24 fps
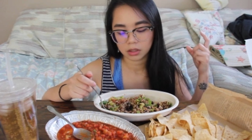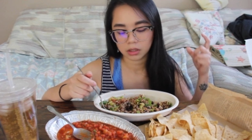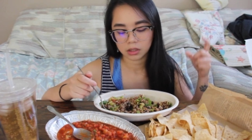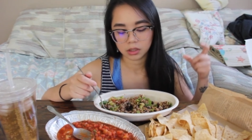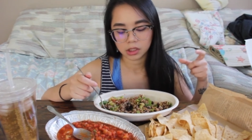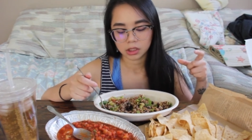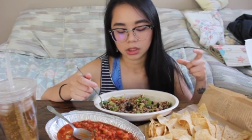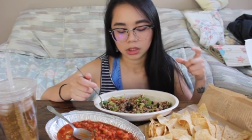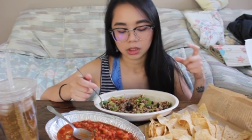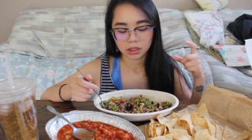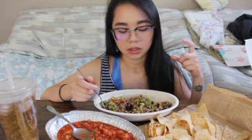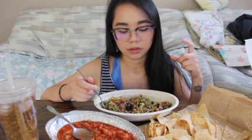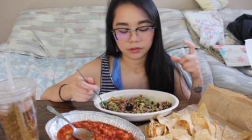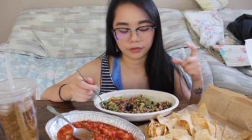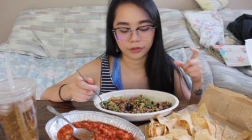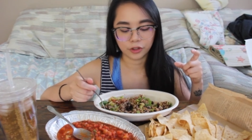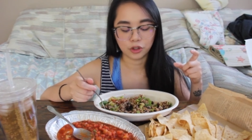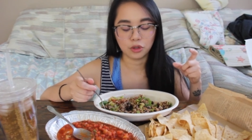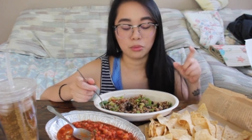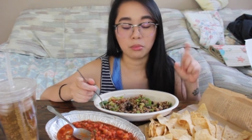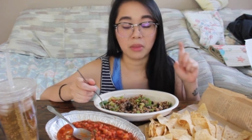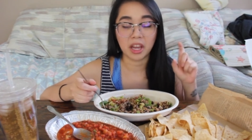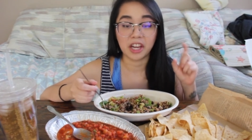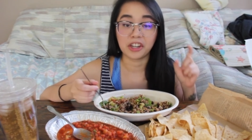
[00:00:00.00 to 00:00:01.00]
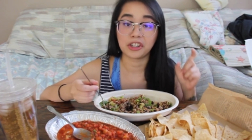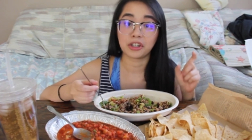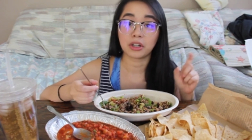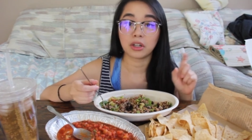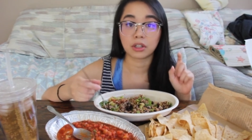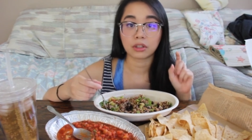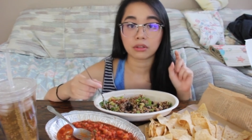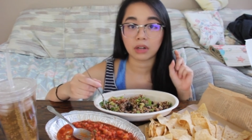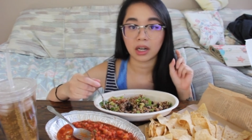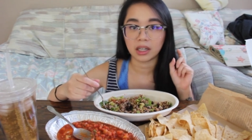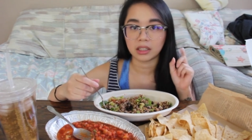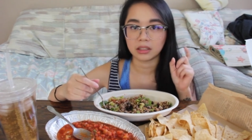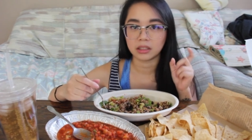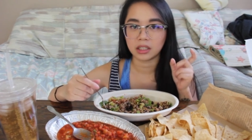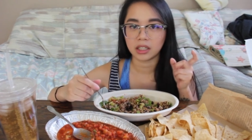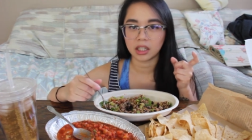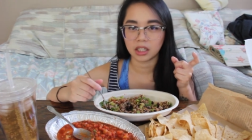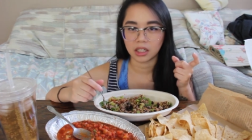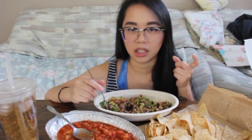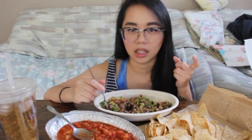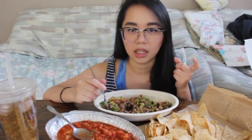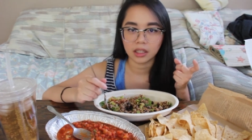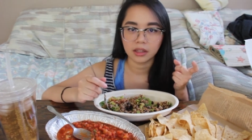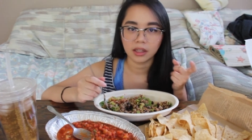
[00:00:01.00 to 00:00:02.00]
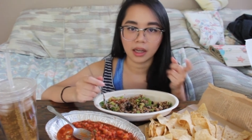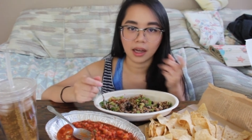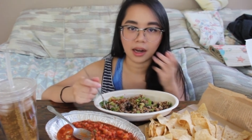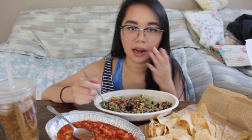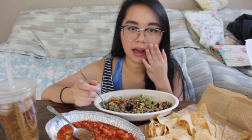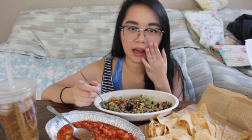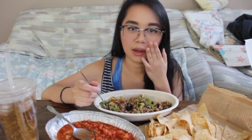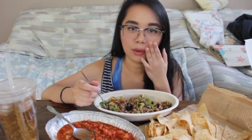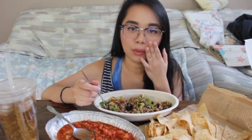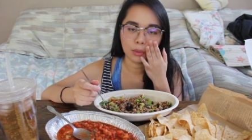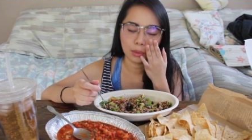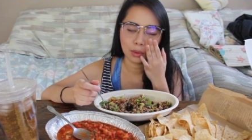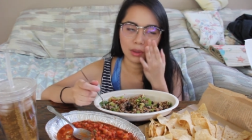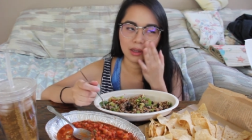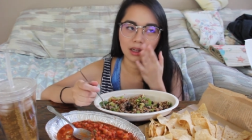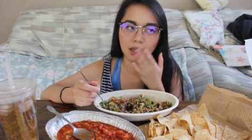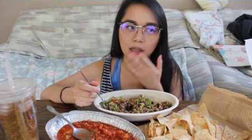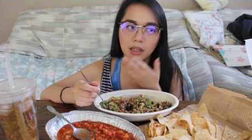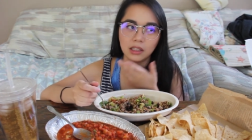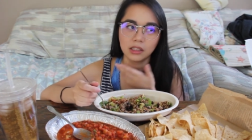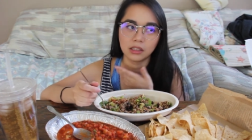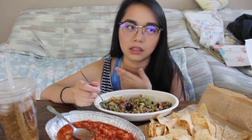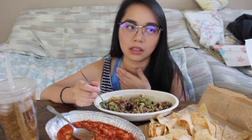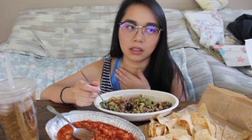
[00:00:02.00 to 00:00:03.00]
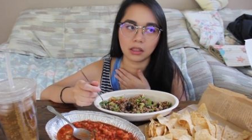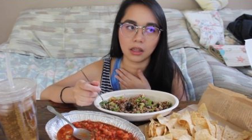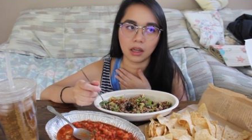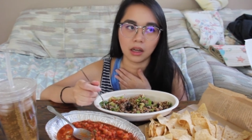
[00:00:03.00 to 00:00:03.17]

few major criteria that I was,